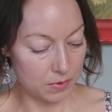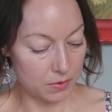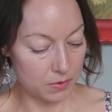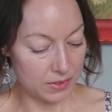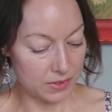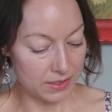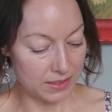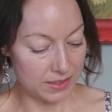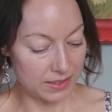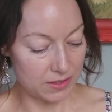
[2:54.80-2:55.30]

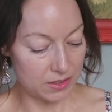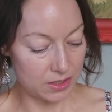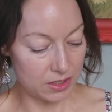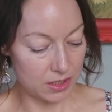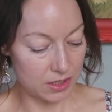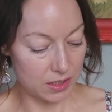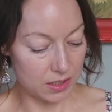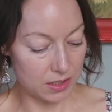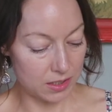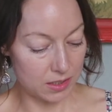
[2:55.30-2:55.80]

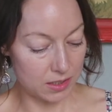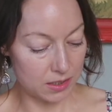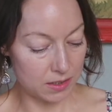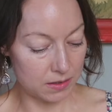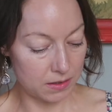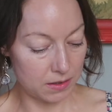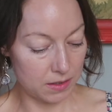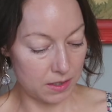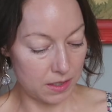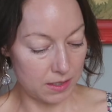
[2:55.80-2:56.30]

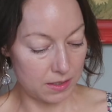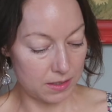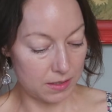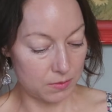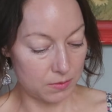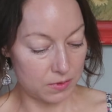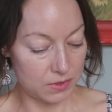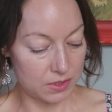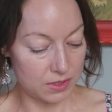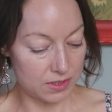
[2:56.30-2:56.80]
plucanisha,
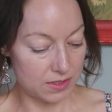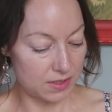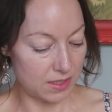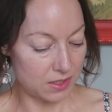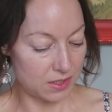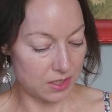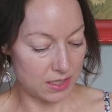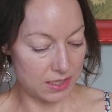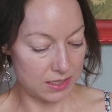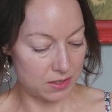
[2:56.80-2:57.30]
which is
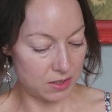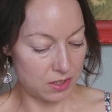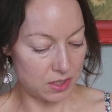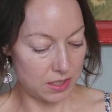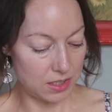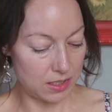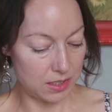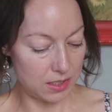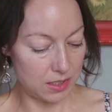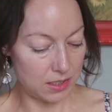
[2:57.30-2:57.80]
sacha
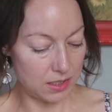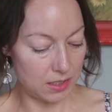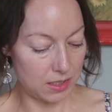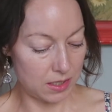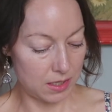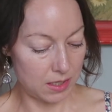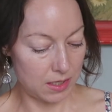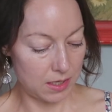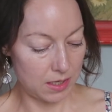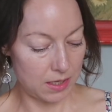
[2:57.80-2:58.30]

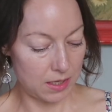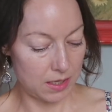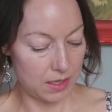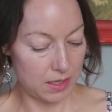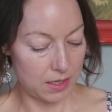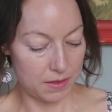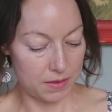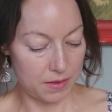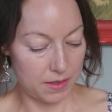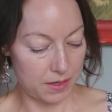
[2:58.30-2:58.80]
inchi.
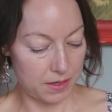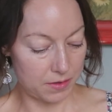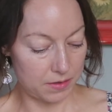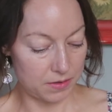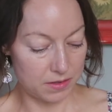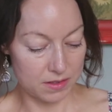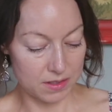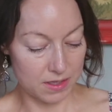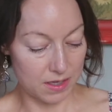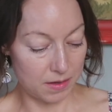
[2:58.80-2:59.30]

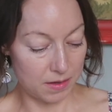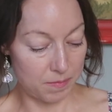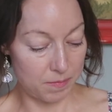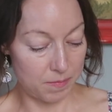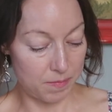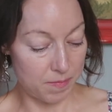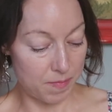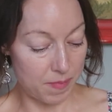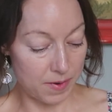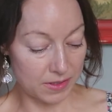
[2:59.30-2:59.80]
There's a
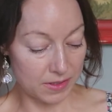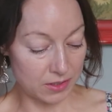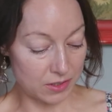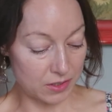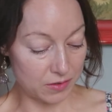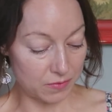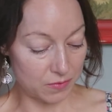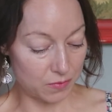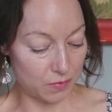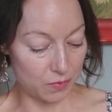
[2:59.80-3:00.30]

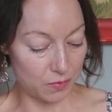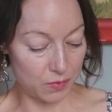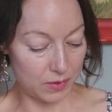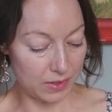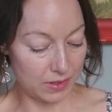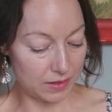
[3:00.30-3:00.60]
bunch of